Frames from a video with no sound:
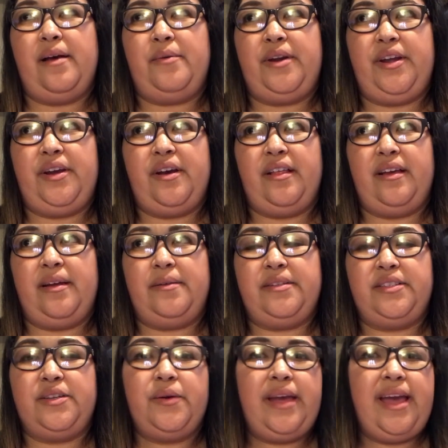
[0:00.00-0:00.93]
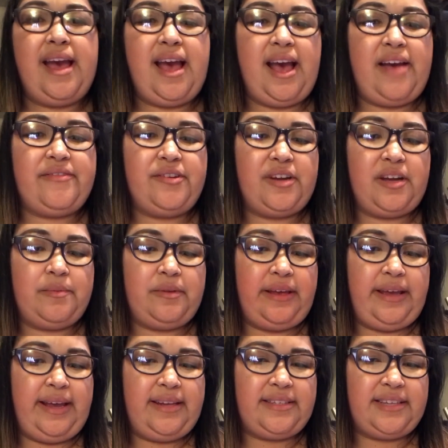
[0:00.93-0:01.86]
do you call it? So yeah, after a couple
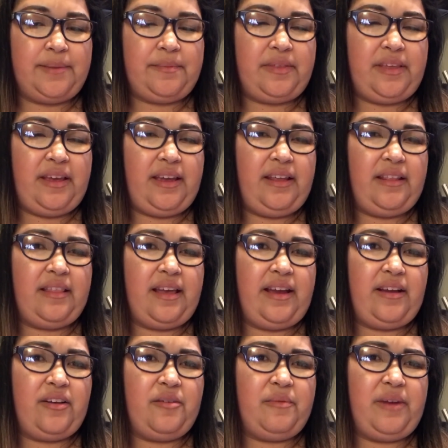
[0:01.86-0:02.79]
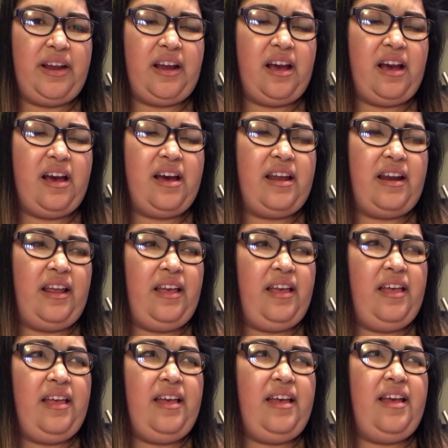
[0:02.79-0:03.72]
hits, I'm thinking like, oh my god,
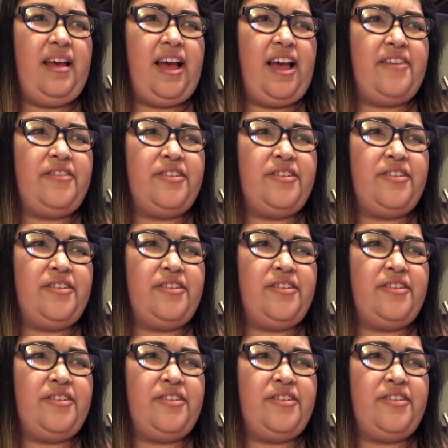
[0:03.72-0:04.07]
I